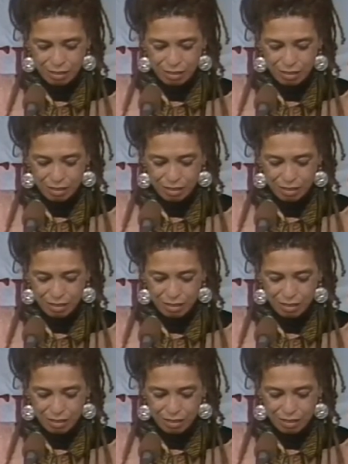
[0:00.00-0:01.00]

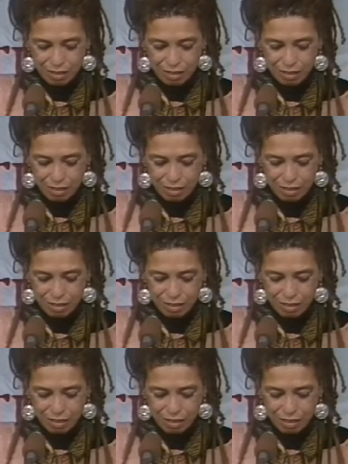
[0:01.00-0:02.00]

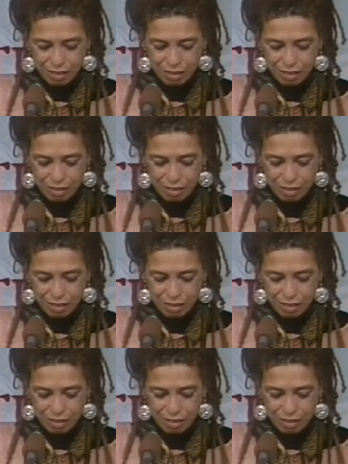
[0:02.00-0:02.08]
(no one is talking)